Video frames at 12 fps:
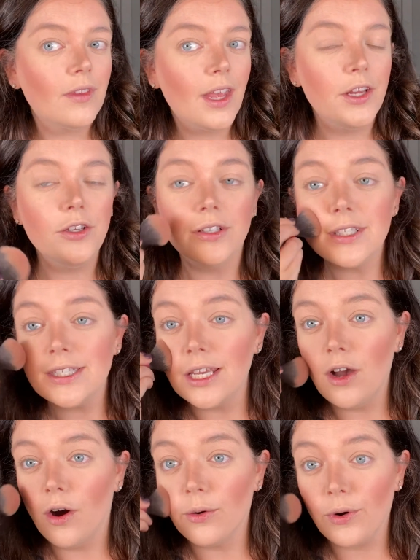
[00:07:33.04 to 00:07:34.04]
And you can
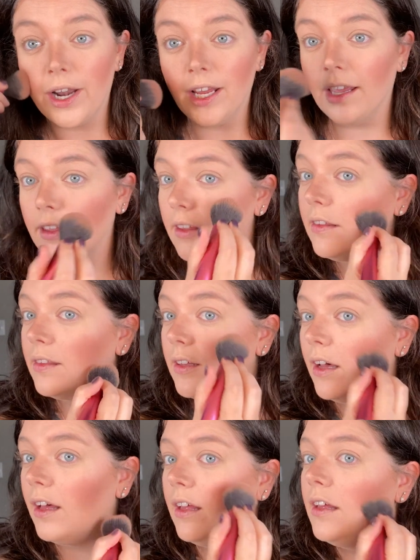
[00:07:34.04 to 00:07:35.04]
see already
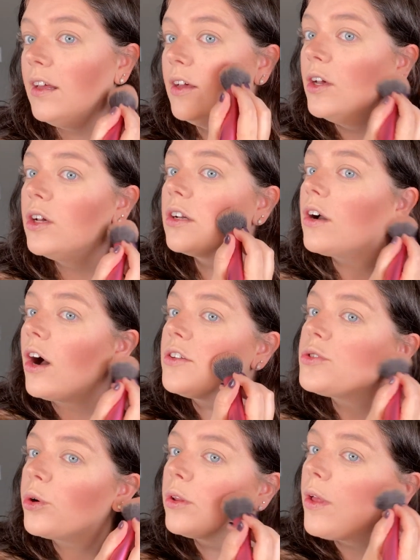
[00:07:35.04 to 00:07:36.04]
the
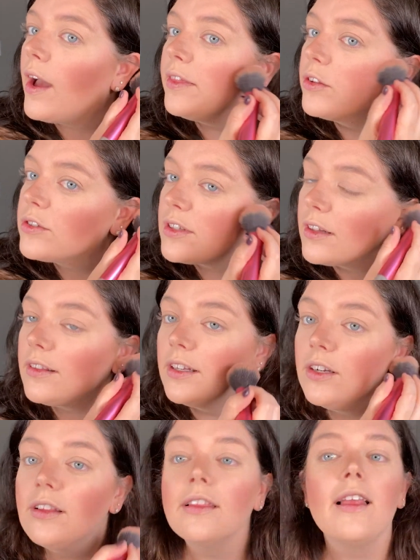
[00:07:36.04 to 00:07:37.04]
contour line looks a
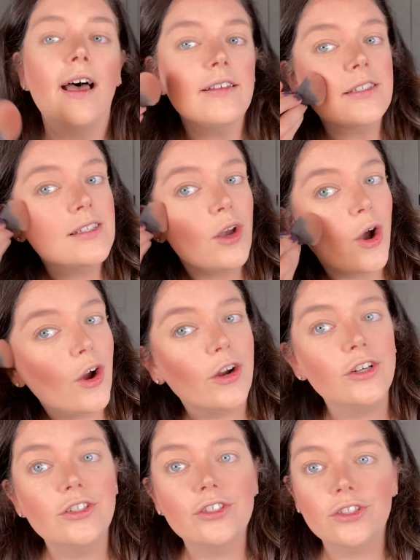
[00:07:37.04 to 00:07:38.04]
little less
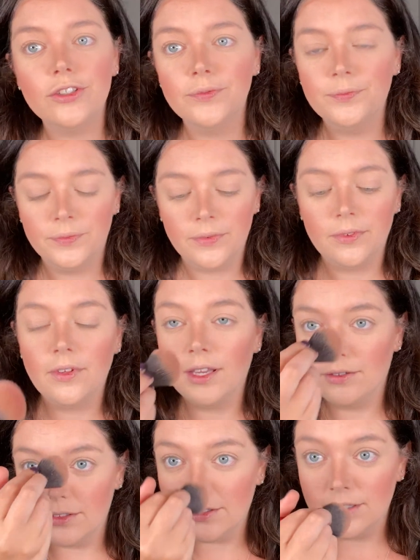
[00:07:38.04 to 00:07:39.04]
harsh. I'm
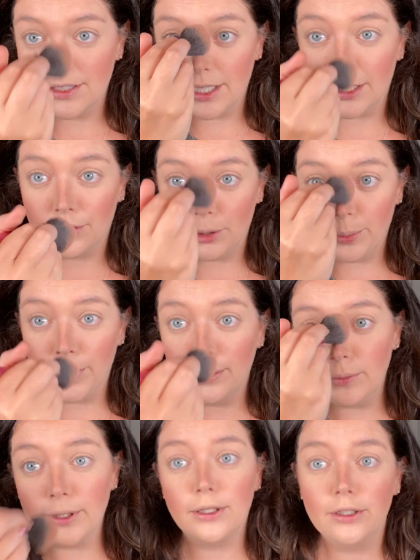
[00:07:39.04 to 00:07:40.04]
just gonna take a little bit
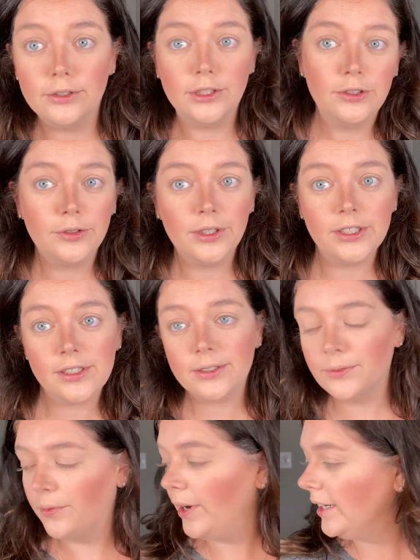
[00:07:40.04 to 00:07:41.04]
right there too, because
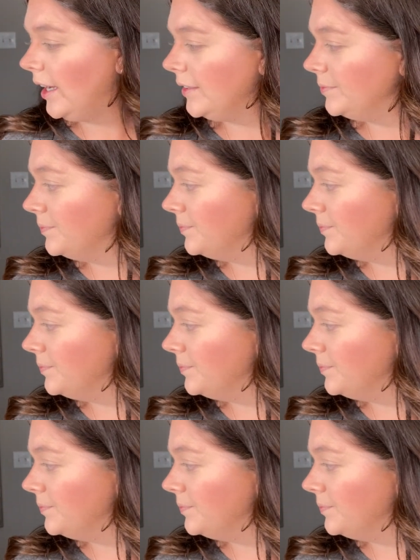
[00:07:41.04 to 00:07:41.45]
why not?